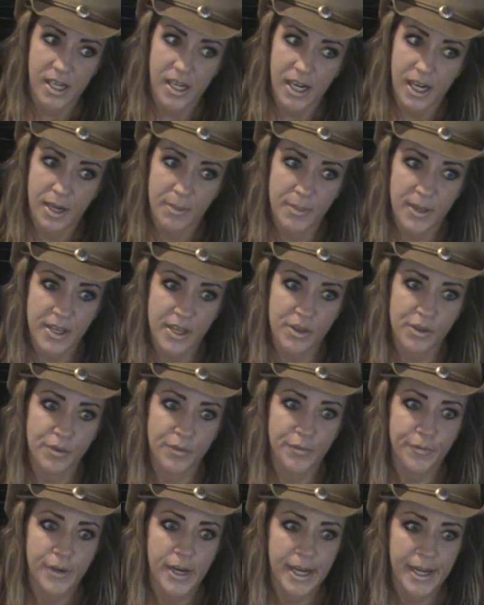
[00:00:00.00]
Uh, Monday
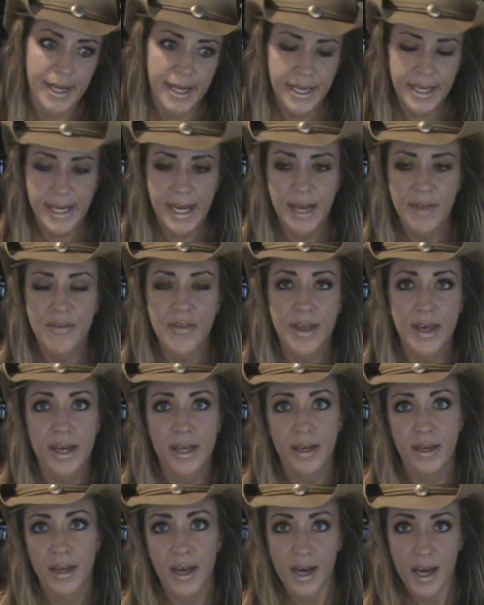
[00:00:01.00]
through Friday, and
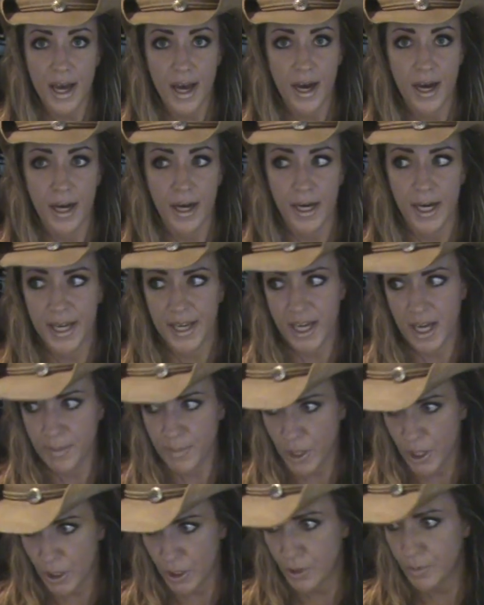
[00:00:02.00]
then uh, I
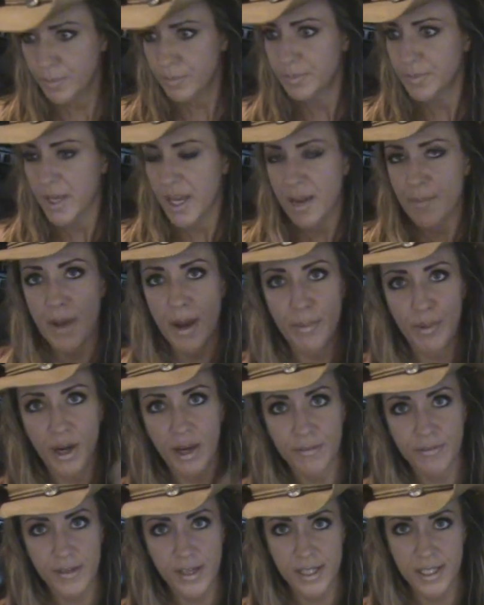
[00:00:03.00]
come home, eat my
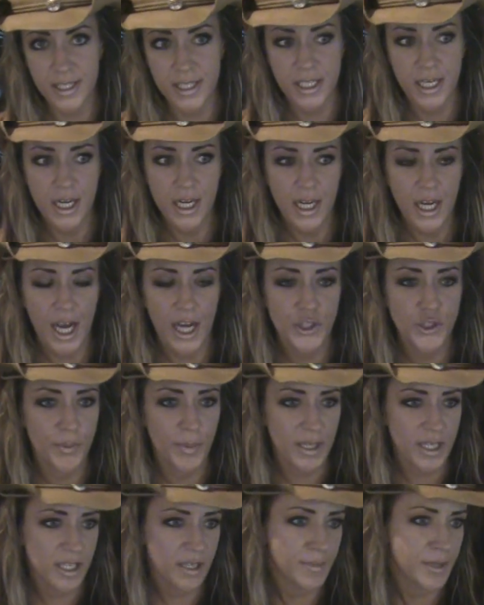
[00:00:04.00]
breakfast, I do
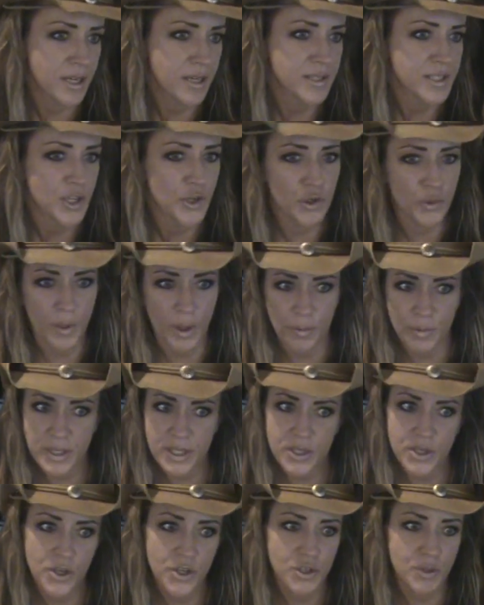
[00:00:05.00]
my emails, I do my
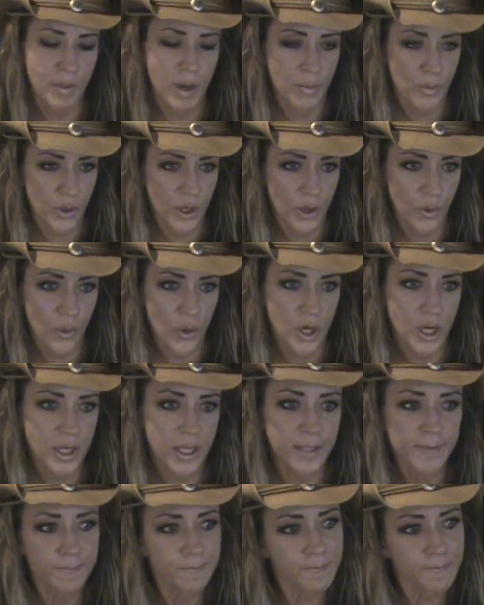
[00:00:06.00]
research, my morning work,